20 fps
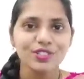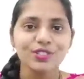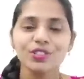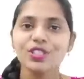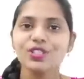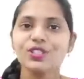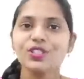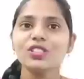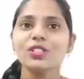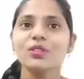So
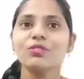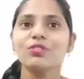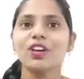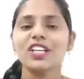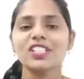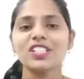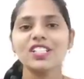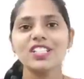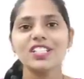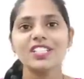these are some
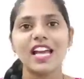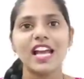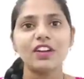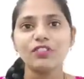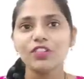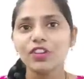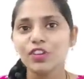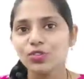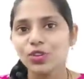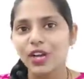questions
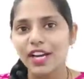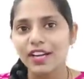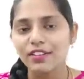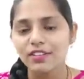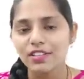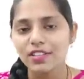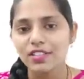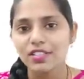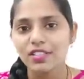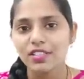that we need to
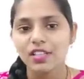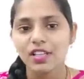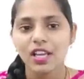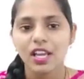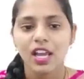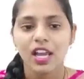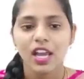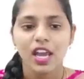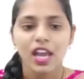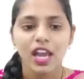address.
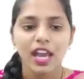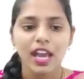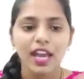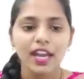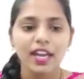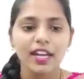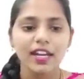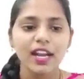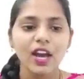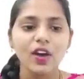
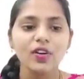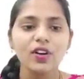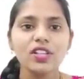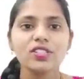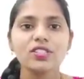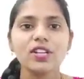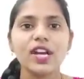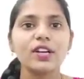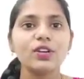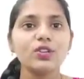And now let
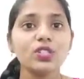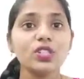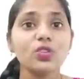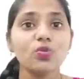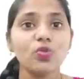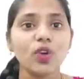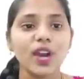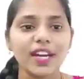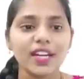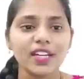us try to see
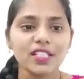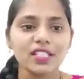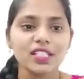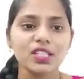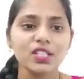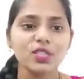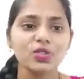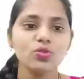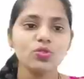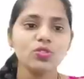why it is
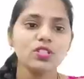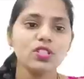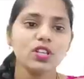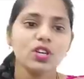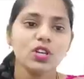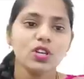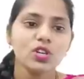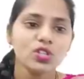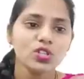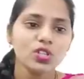in news.
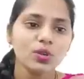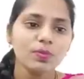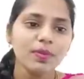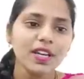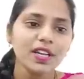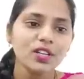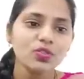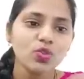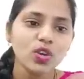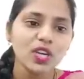So
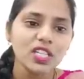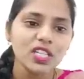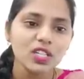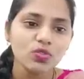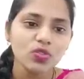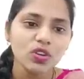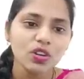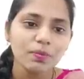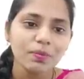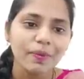
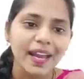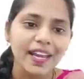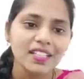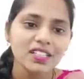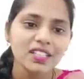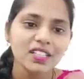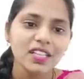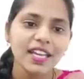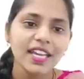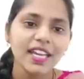MiG-21
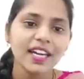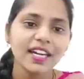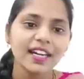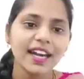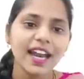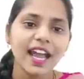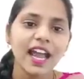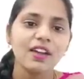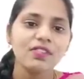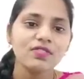Bison
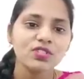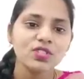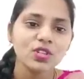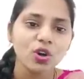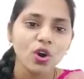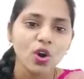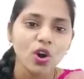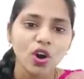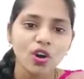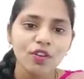aircraft
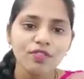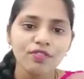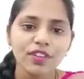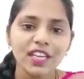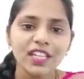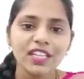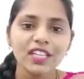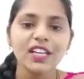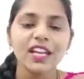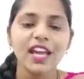of
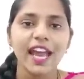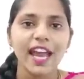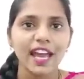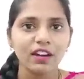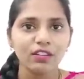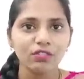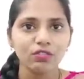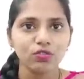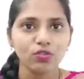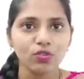Indian
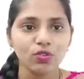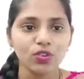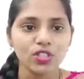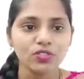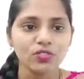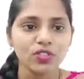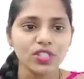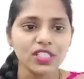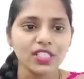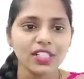Air
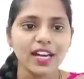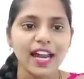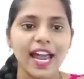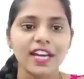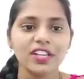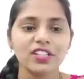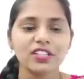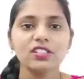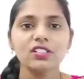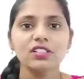Force which
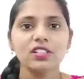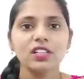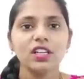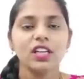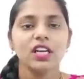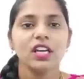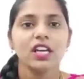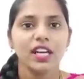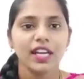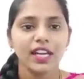crashed
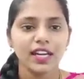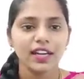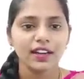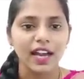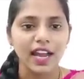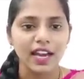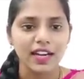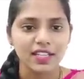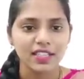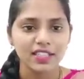in
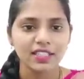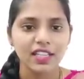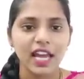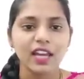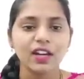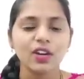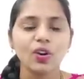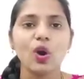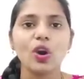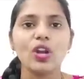
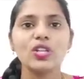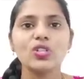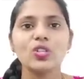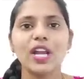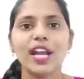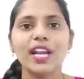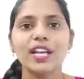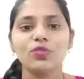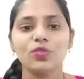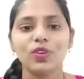Rajasthan on
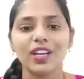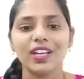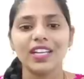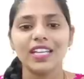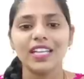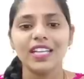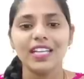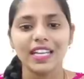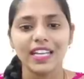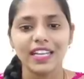July
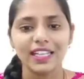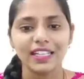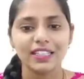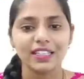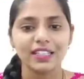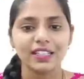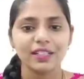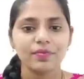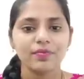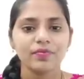
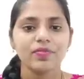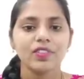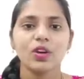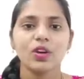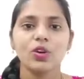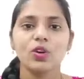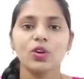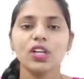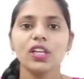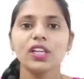28th.
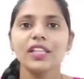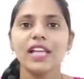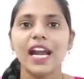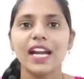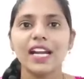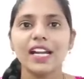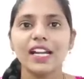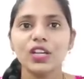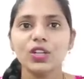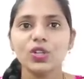Okay,
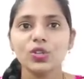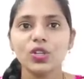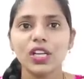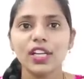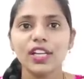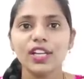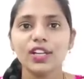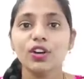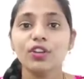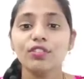that led to
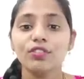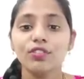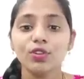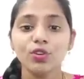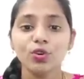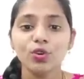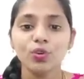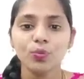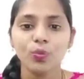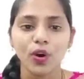killing of
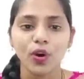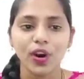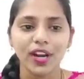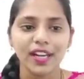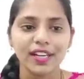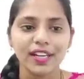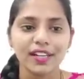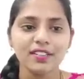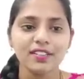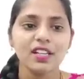two
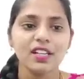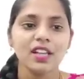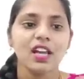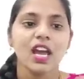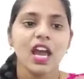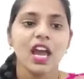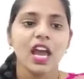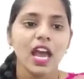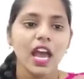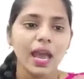pilots
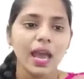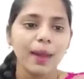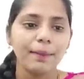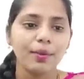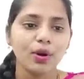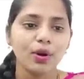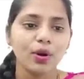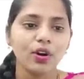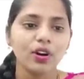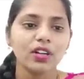
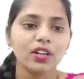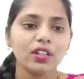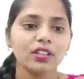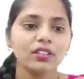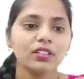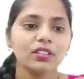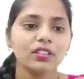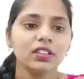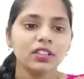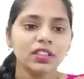abroad,
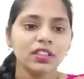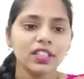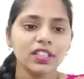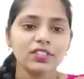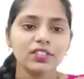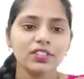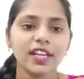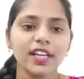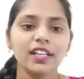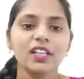the
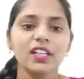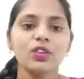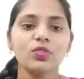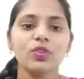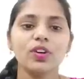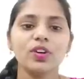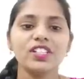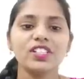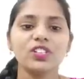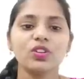trainer
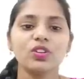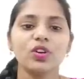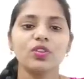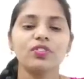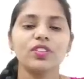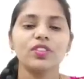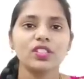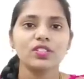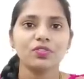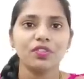version
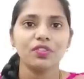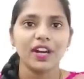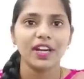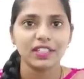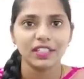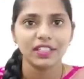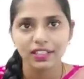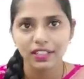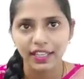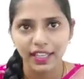of this
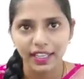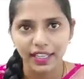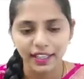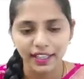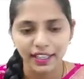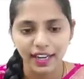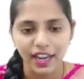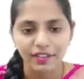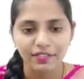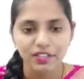fighter
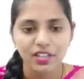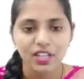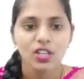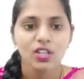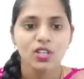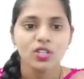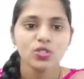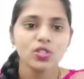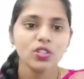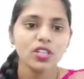aircraft.
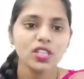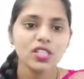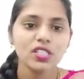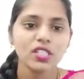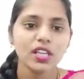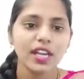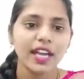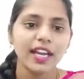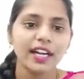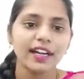So
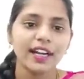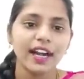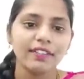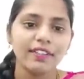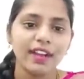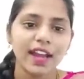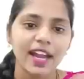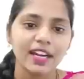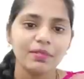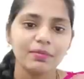this
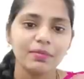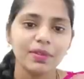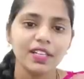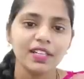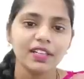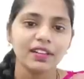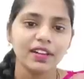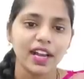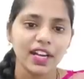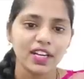aircraft had
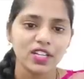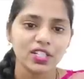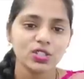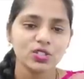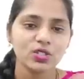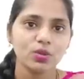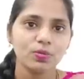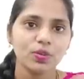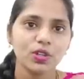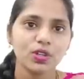been
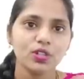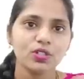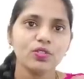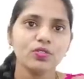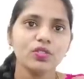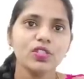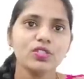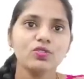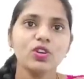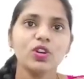crashed. So because
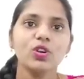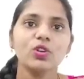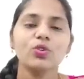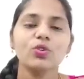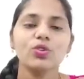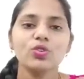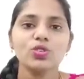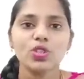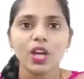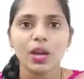of this, we are
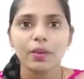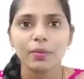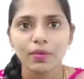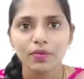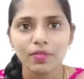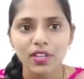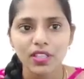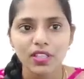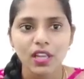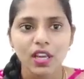going to come
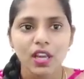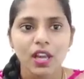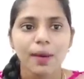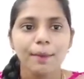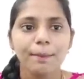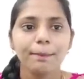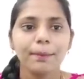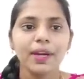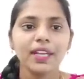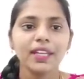up with
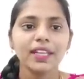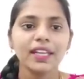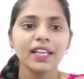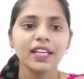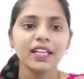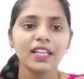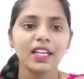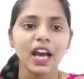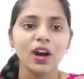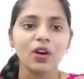
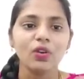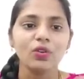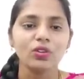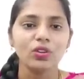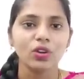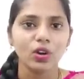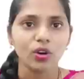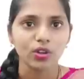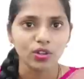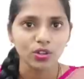bringing
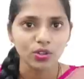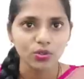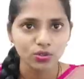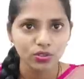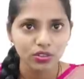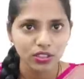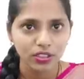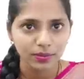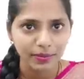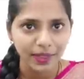down or
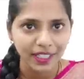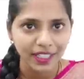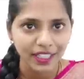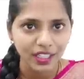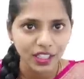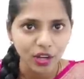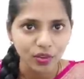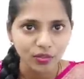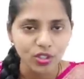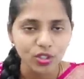you
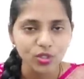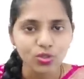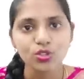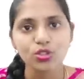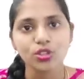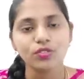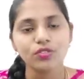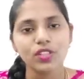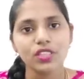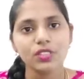bringing down the
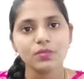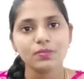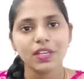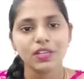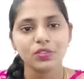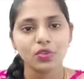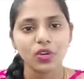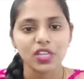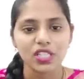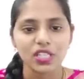use of this
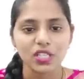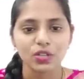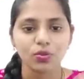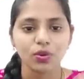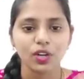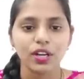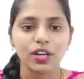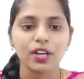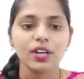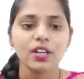
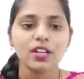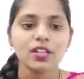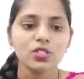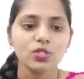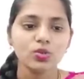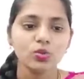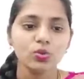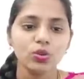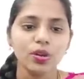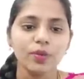MiG-21
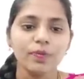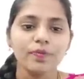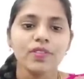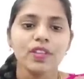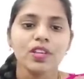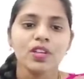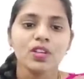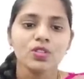soon.